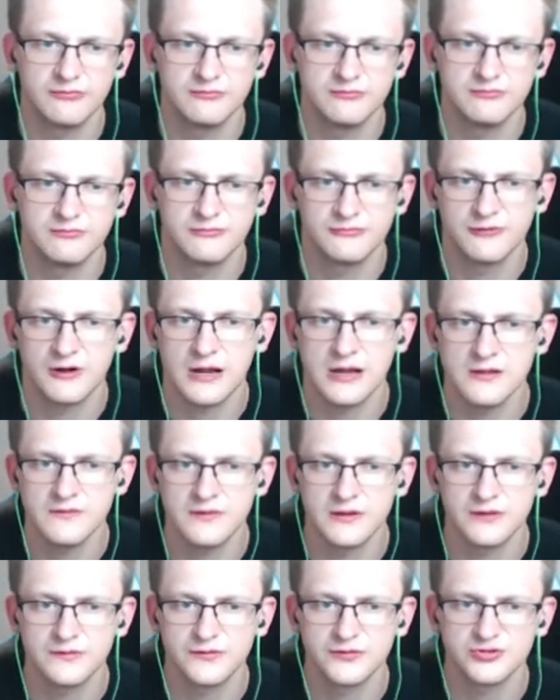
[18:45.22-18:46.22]

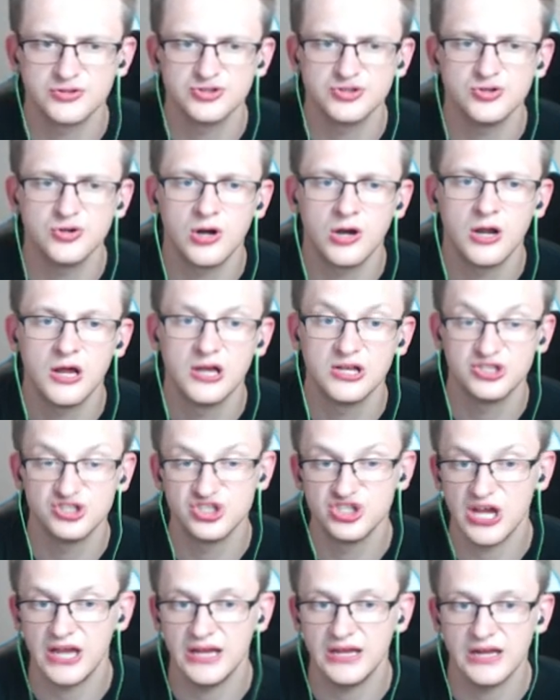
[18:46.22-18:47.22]
relevant for sure.
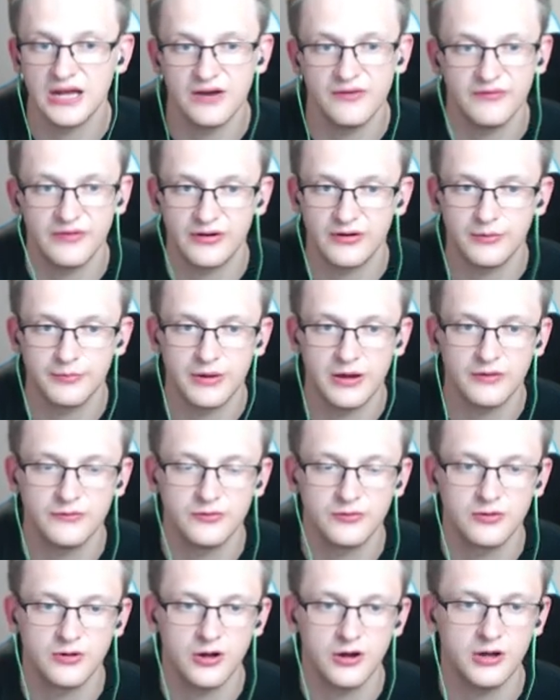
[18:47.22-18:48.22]
Jaina, very powerful
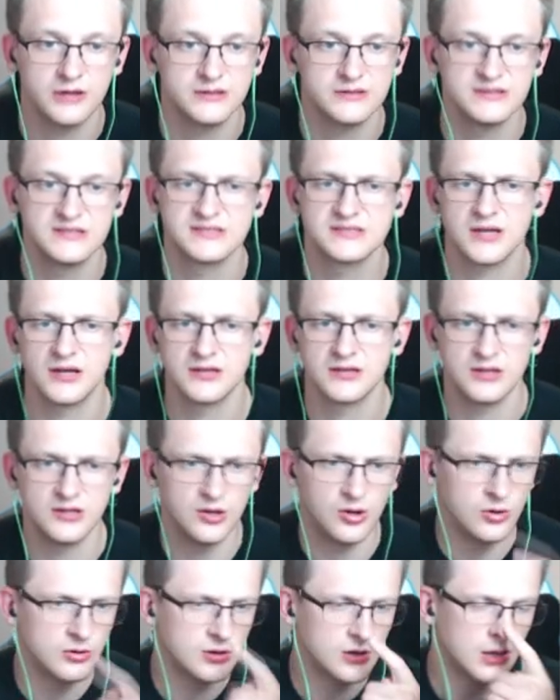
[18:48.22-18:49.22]
card. This card
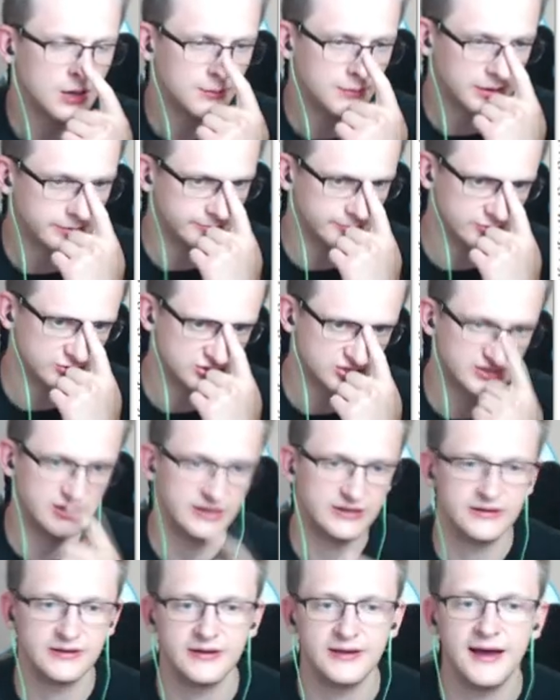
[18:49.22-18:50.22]
alone might push an
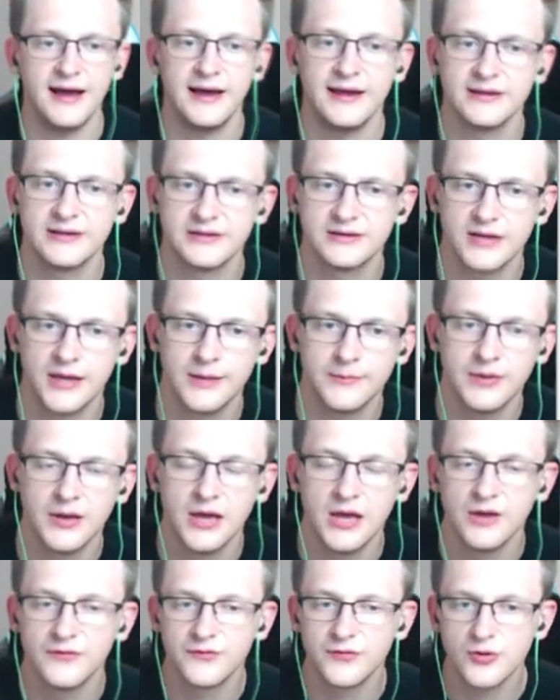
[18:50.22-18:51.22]
entire archetype.
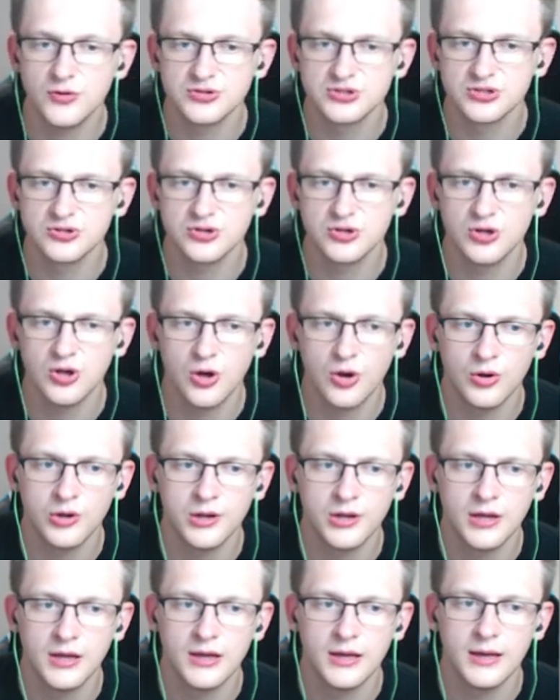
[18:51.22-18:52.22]
Frozen Clone,
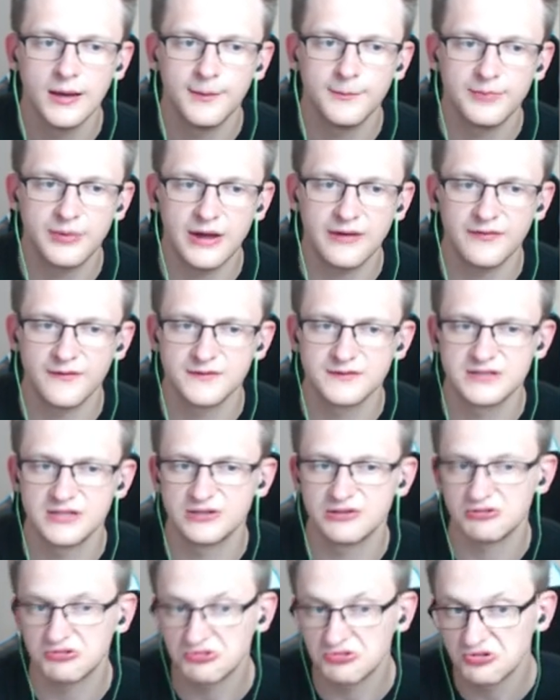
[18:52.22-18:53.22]
Breath of
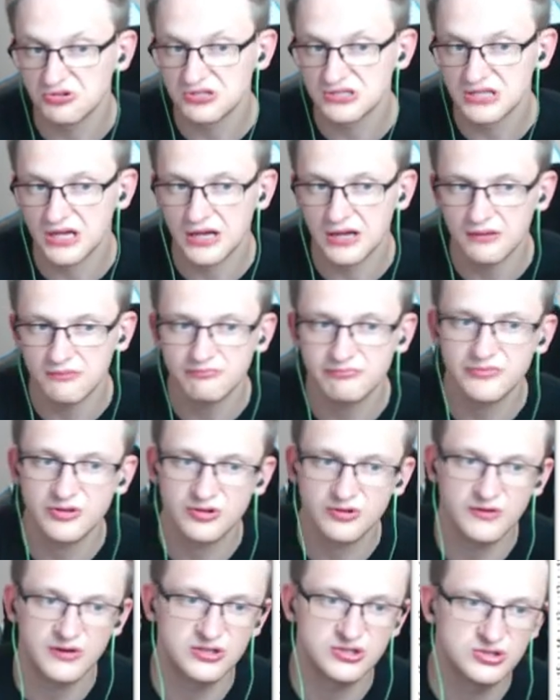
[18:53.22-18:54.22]
Syndragosa. Not
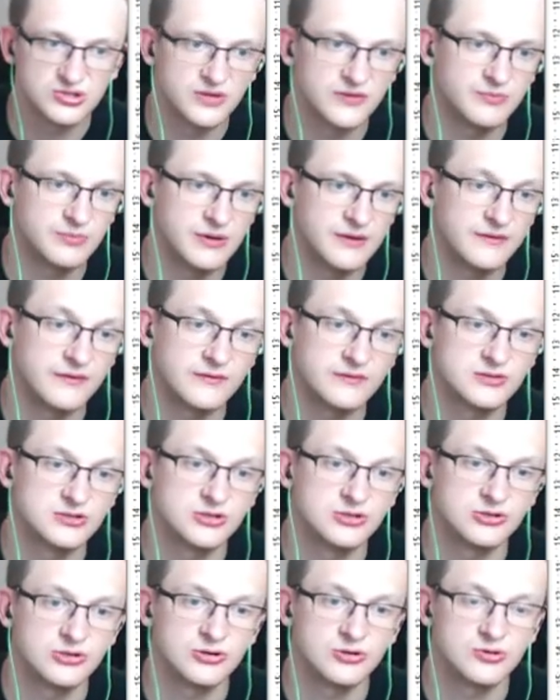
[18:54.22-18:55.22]
quite sure if Breath of
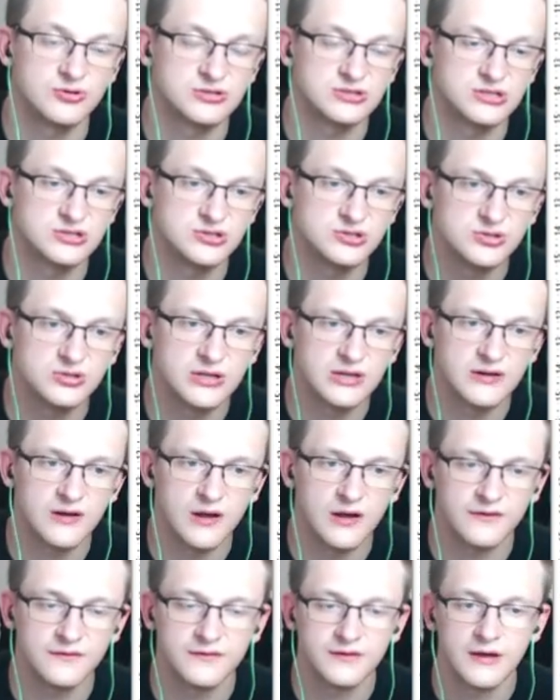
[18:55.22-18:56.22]
Syndragosa is good
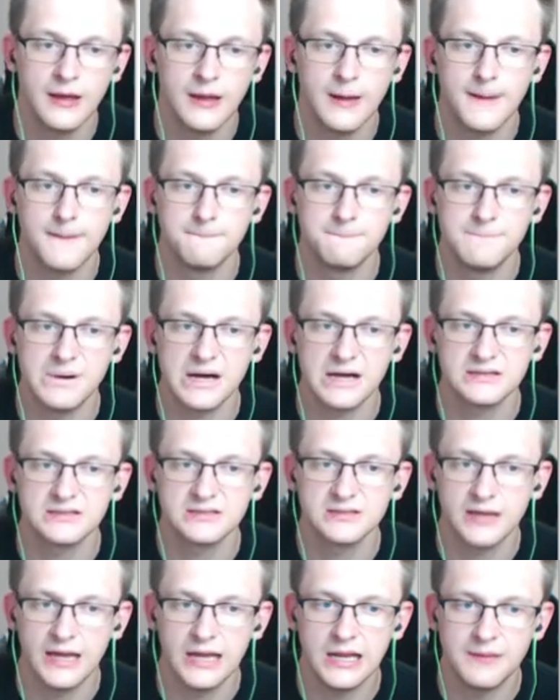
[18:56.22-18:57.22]
enough,
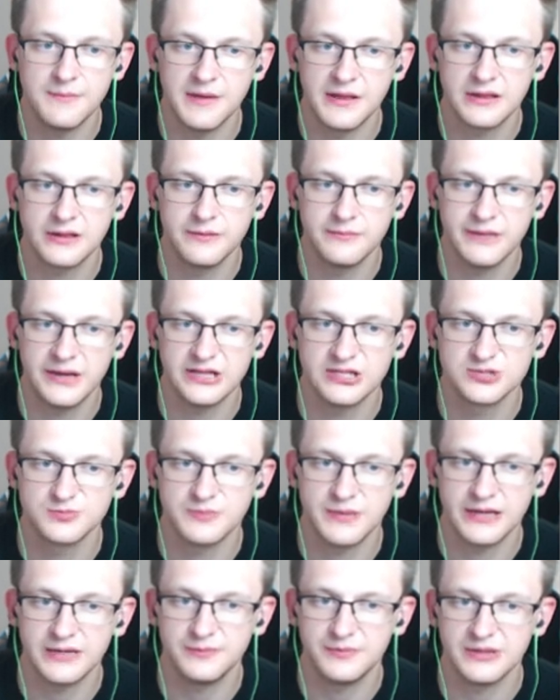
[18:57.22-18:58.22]
but Elemental Mage
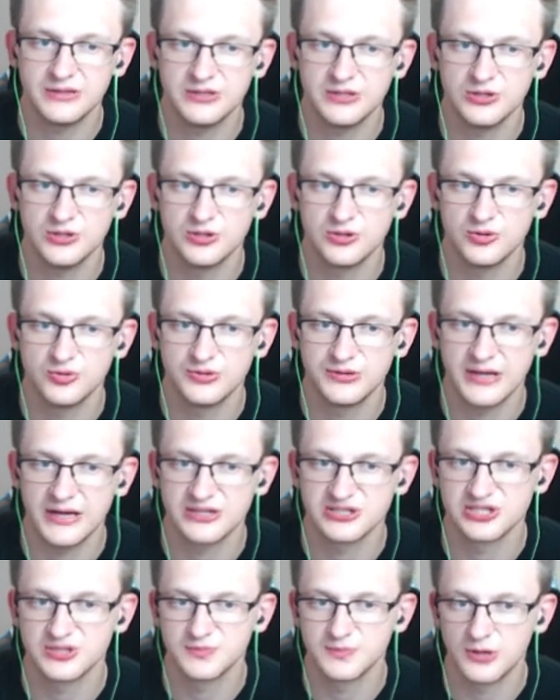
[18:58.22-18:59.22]
might be a tier two deck
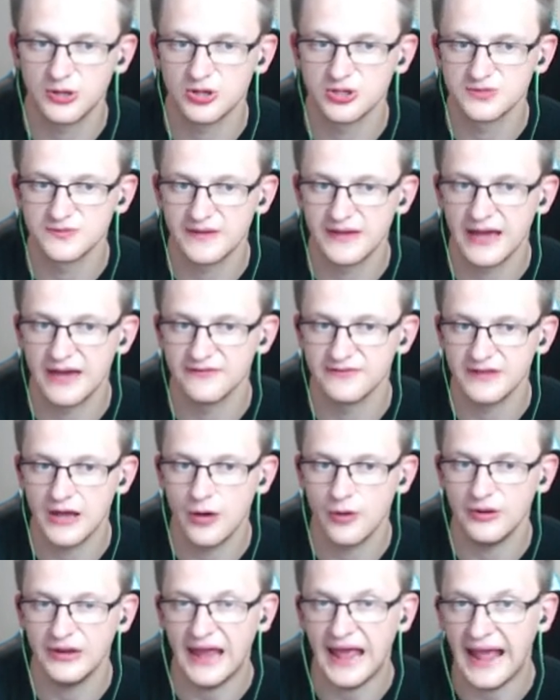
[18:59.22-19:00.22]
just because we have
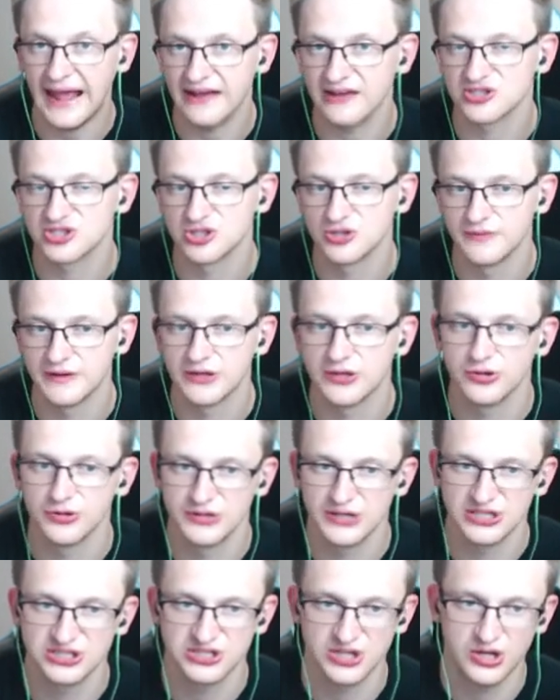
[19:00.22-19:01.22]
now an extra win
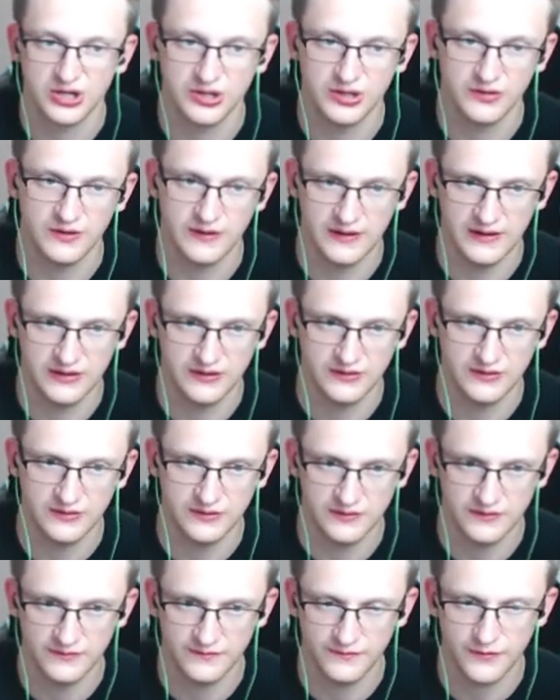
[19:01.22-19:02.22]
condition in,
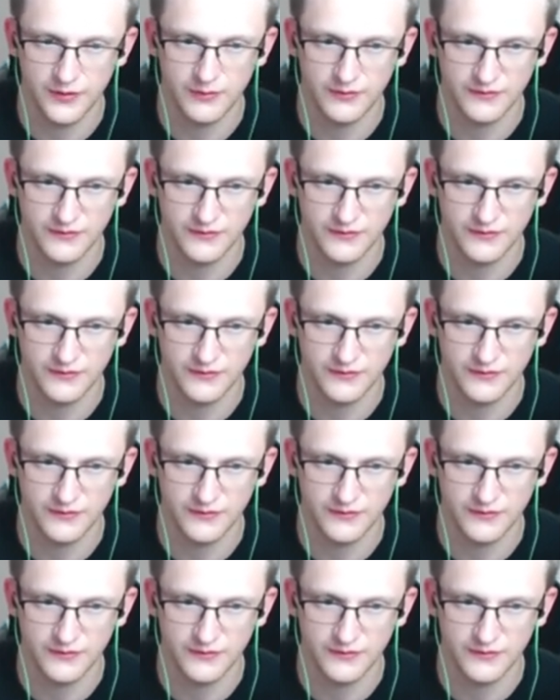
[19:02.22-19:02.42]
in form of